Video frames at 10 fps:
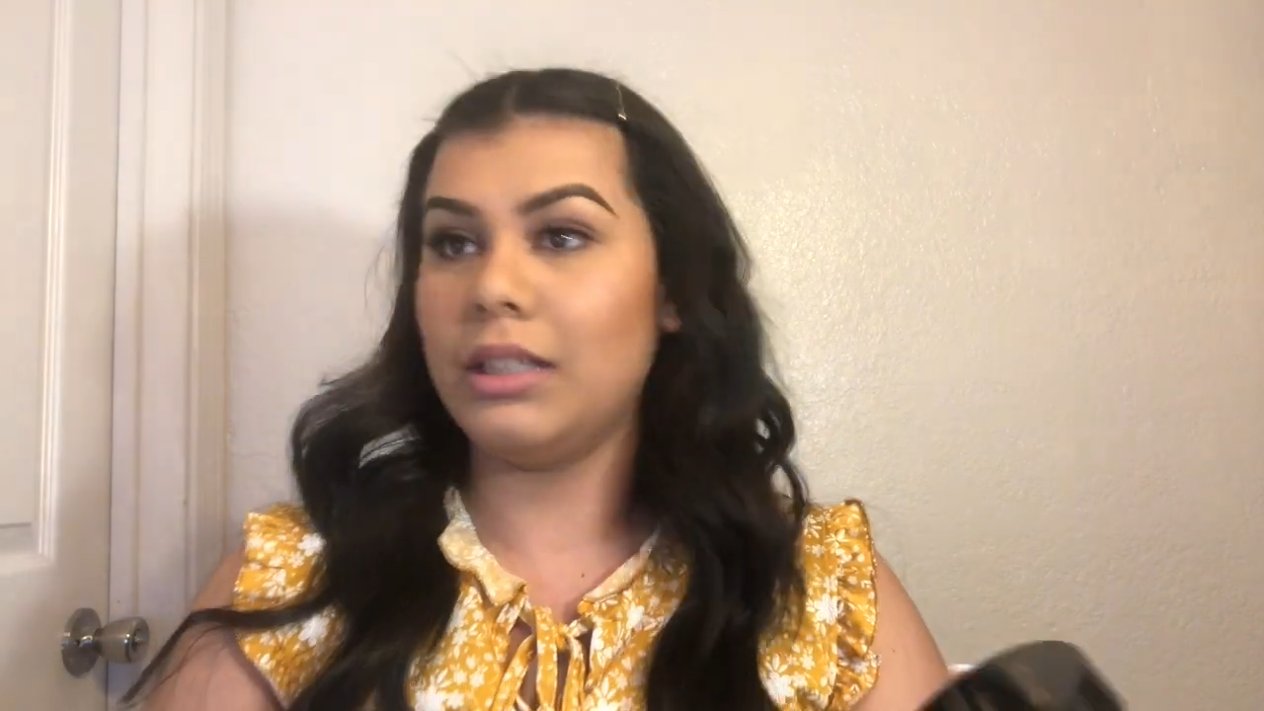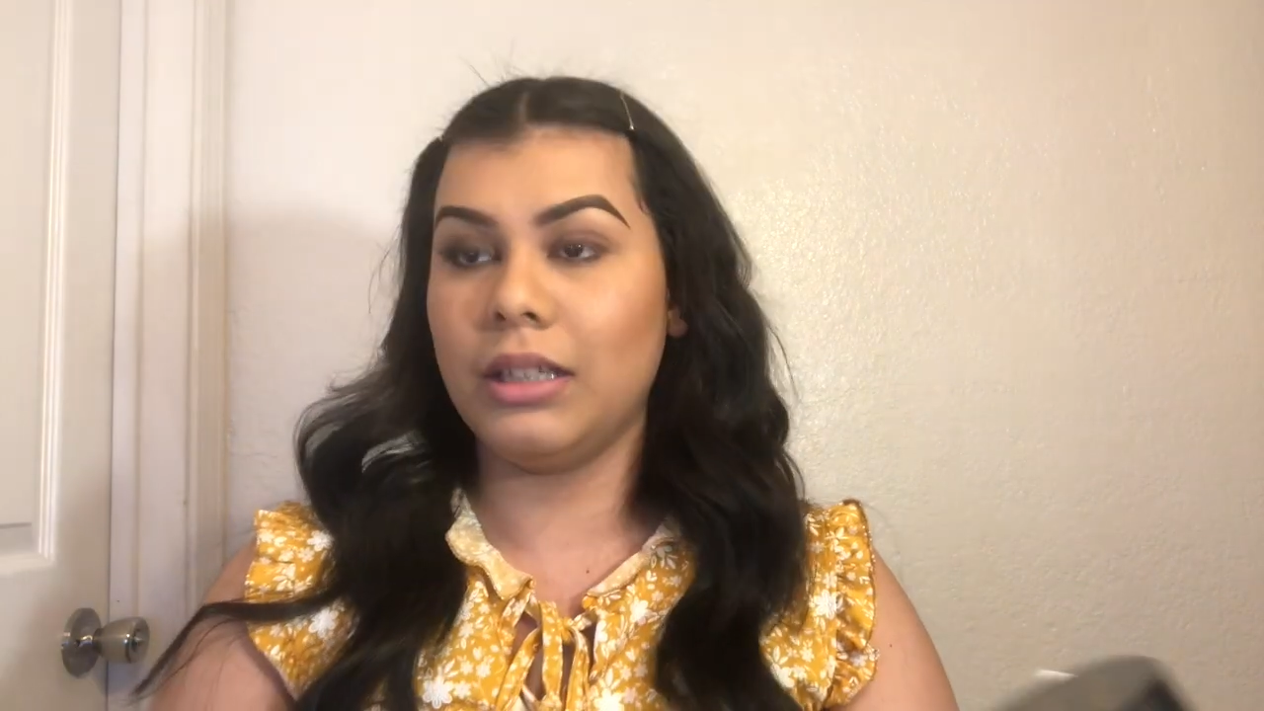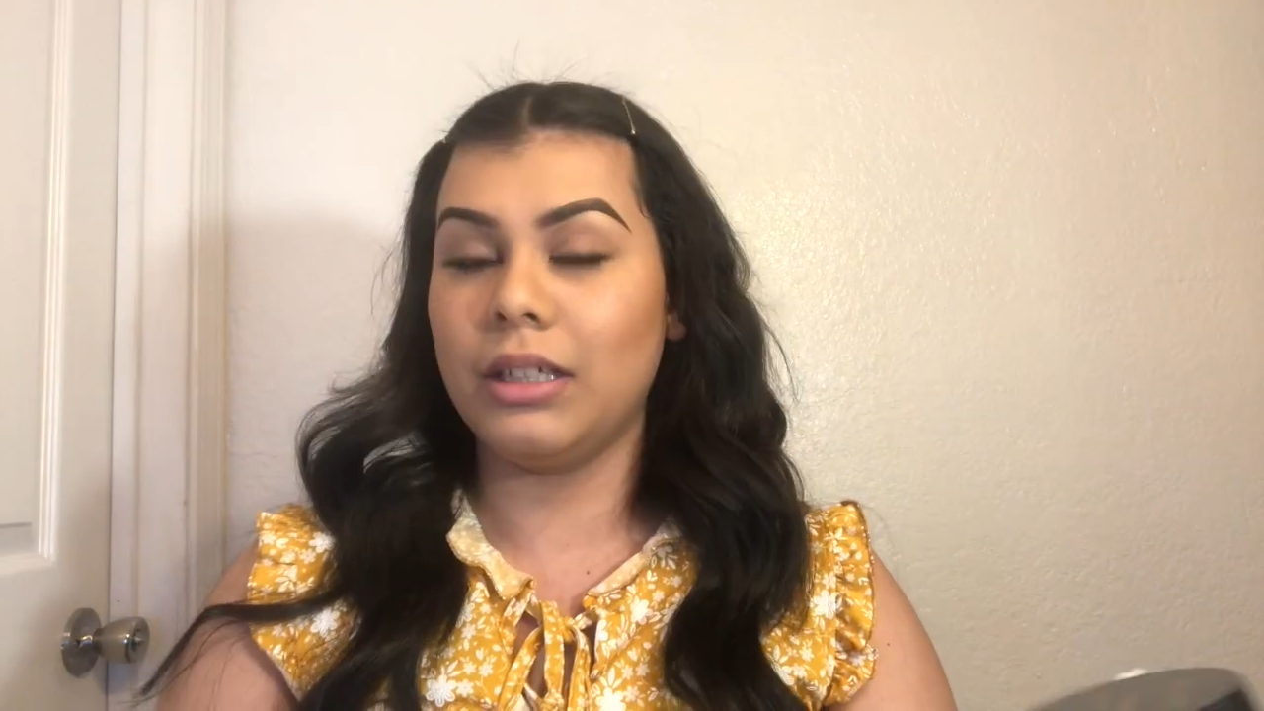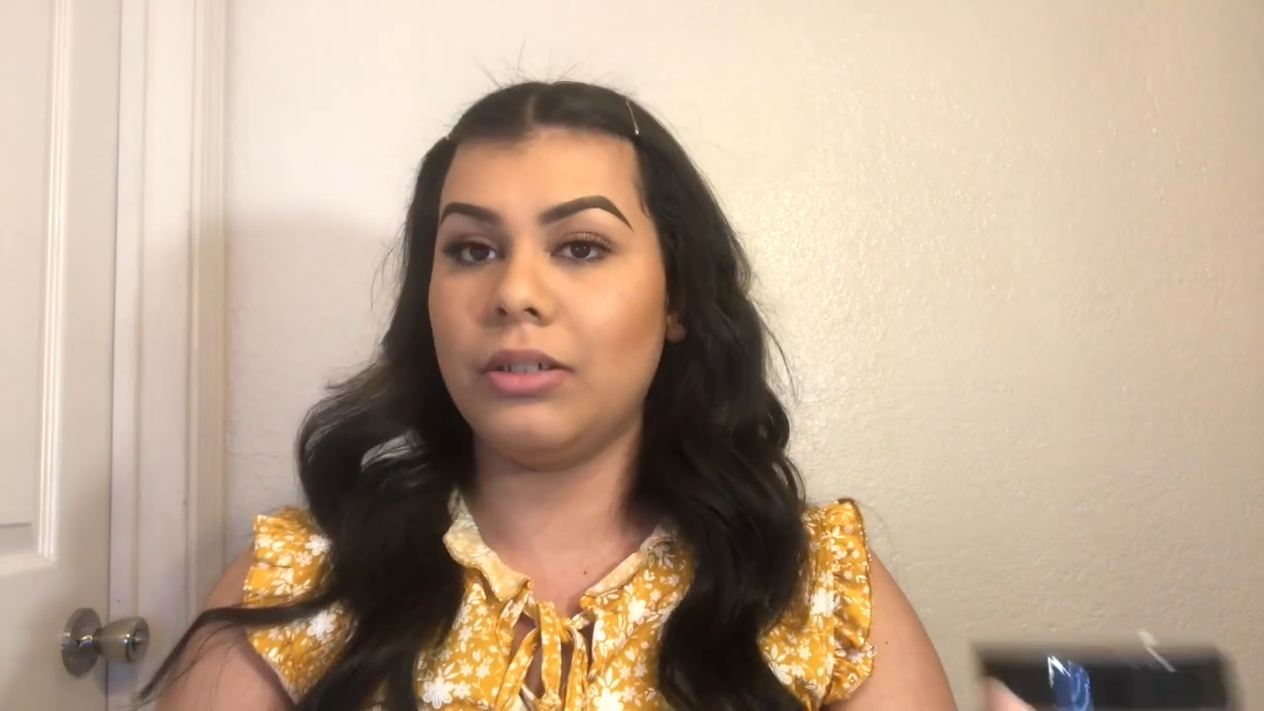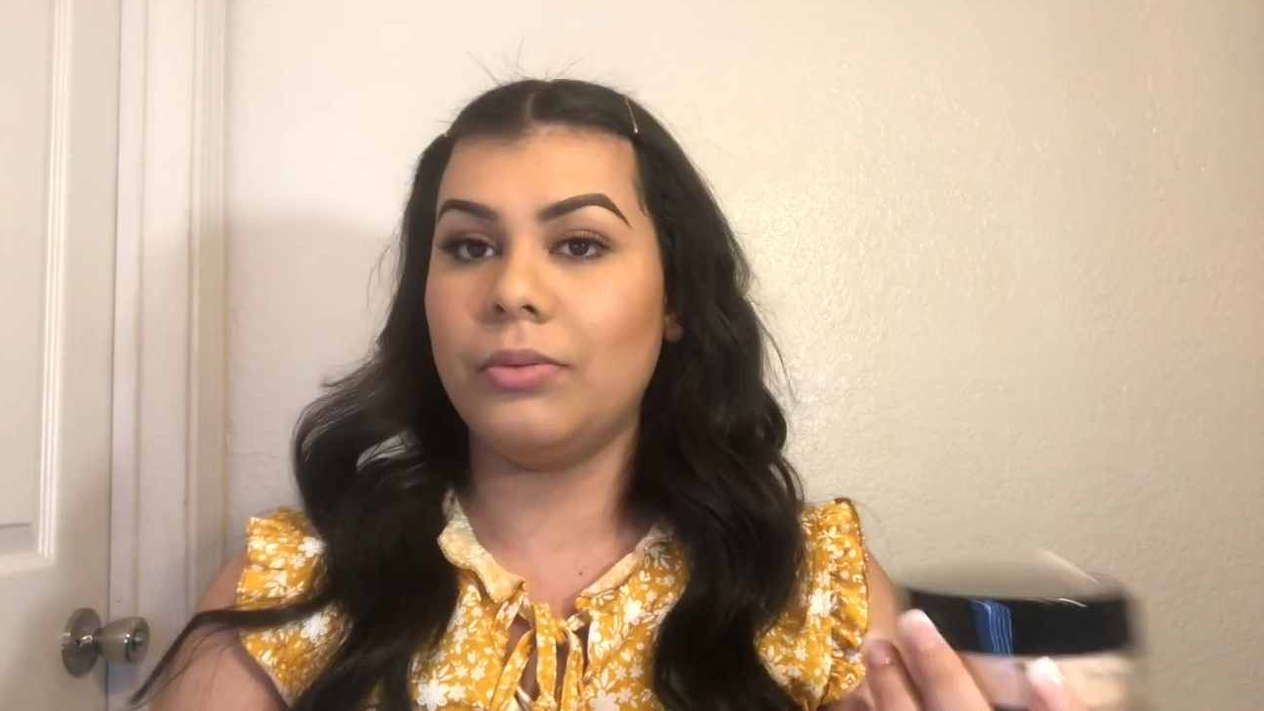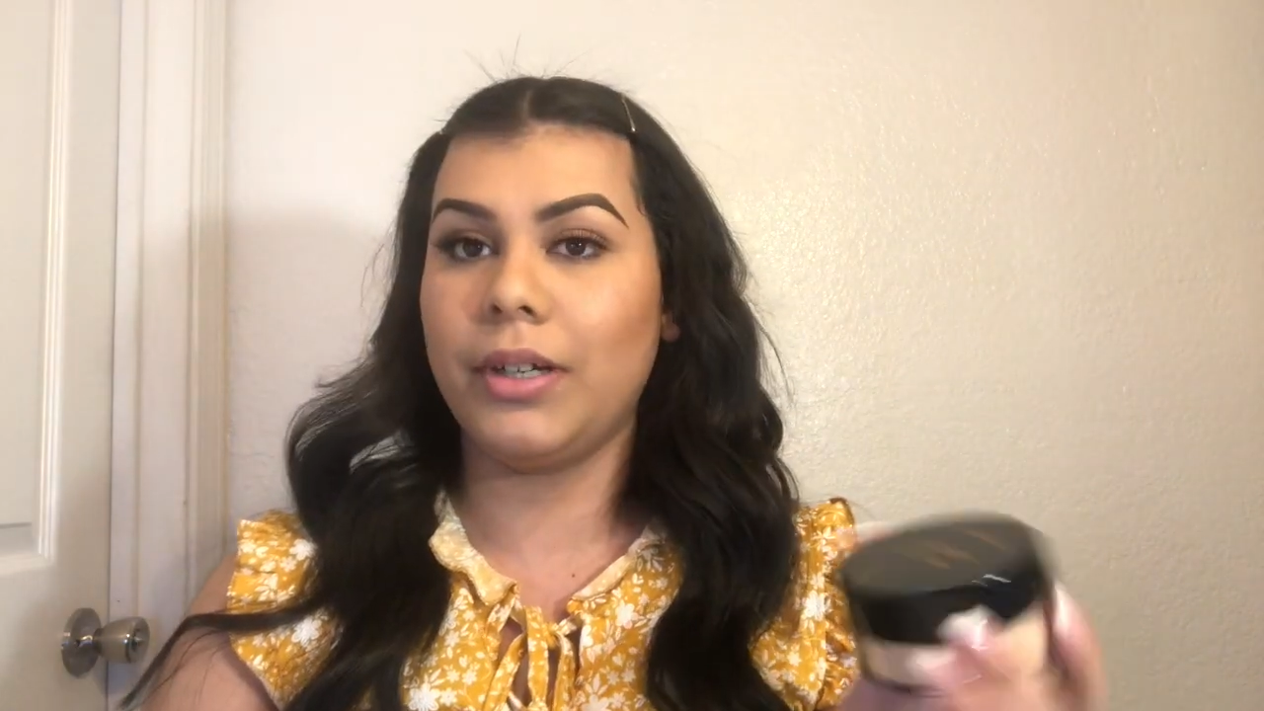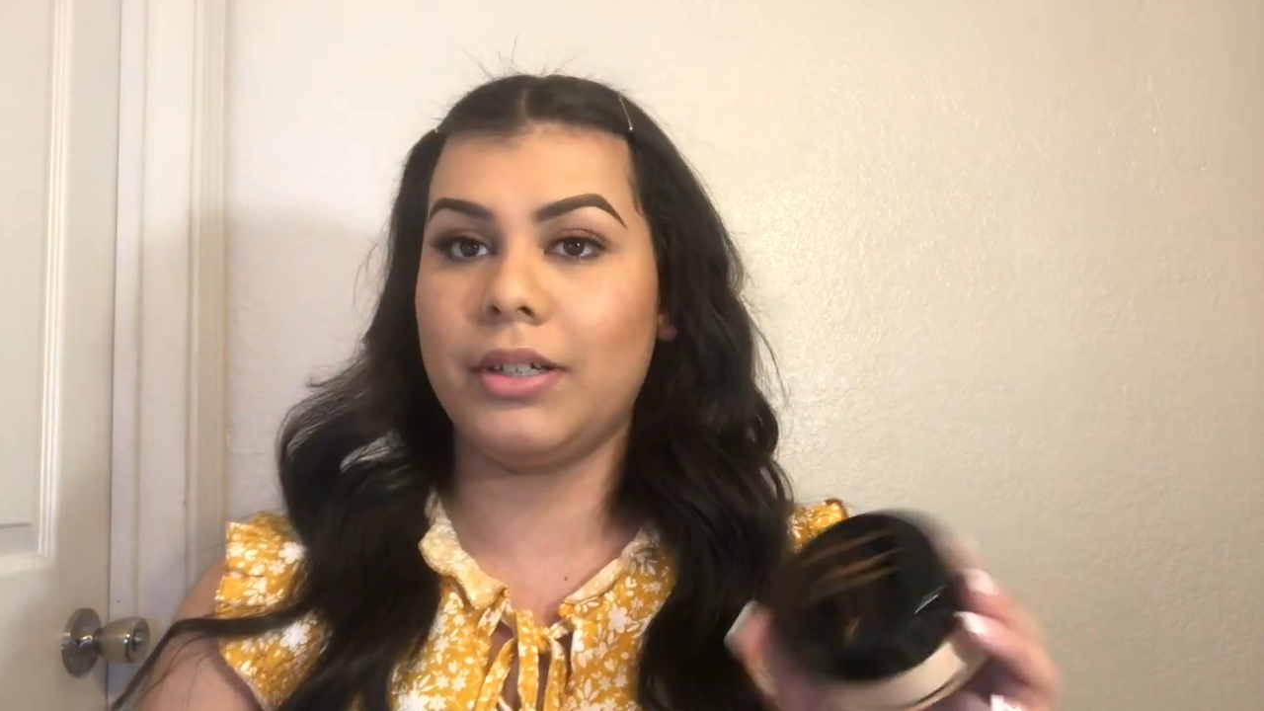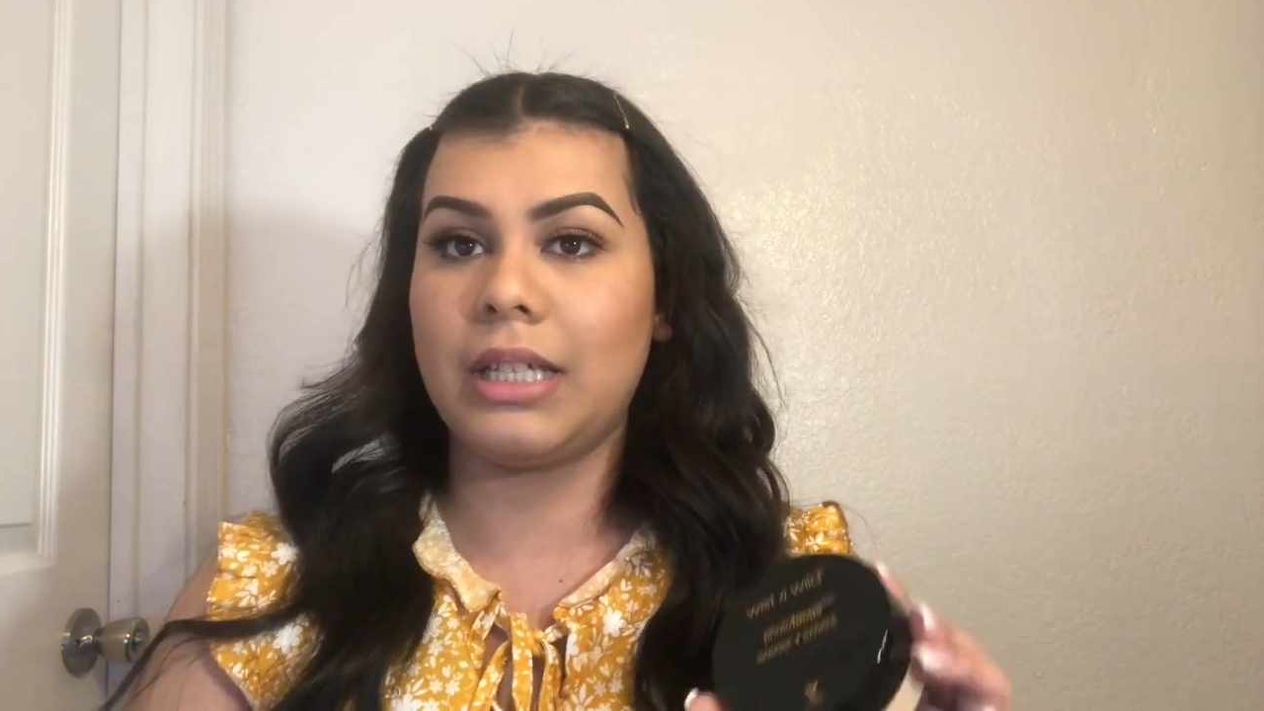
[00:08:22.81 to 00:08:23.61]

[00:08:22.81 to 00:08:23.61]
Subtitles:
little wear